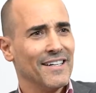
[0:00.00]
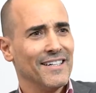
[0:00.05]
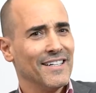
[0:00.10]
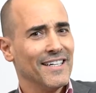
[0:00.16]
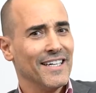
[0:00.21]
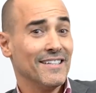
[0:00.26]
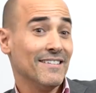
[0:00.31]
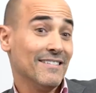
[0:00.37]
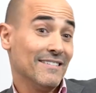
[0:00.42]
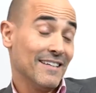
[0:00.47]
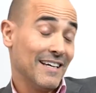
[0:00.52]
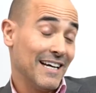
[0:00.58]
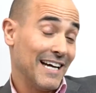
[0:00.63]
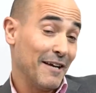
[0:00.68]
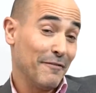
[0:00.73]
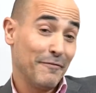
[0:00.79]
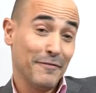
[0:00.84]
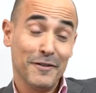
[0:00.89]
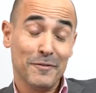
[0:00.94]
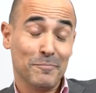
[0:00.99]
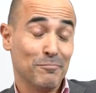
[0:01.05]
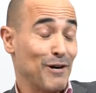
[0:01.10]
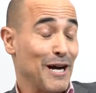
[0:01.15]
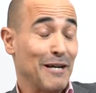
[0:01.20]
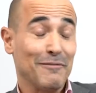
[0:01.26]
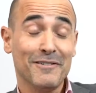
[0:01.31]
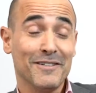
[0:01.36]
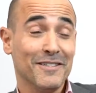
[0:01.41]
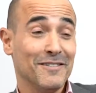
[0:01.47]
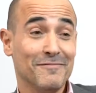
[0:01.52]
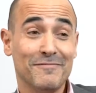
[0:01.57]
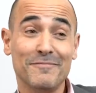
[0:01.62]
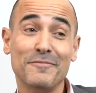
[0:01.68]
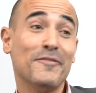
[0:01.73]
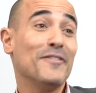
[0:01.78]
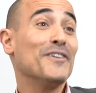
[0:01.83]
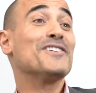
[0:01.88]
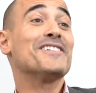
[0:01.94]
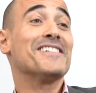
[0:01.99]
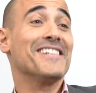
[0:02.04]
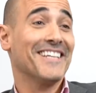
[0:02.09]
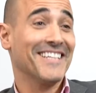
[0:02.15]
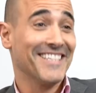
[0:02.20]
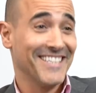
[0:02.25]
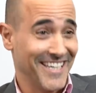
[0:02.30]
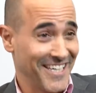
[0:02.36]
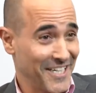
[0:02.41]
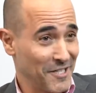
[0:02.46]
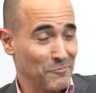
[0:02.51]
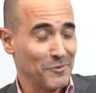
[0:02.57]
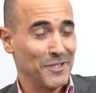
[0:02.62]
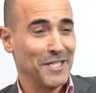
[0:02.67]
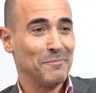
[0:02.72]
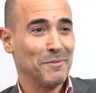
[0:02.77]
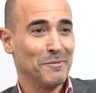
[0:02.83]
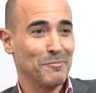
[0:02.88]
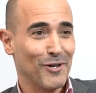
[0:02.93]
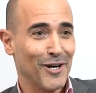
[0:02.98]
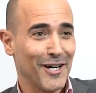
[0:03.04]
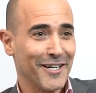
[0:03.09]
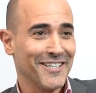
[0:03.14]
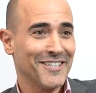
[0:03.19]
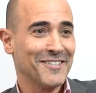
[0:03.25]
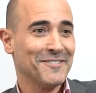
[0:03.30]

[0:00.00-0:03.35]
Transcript: and I feel proudly, fiercely Canadian when I'm abroad.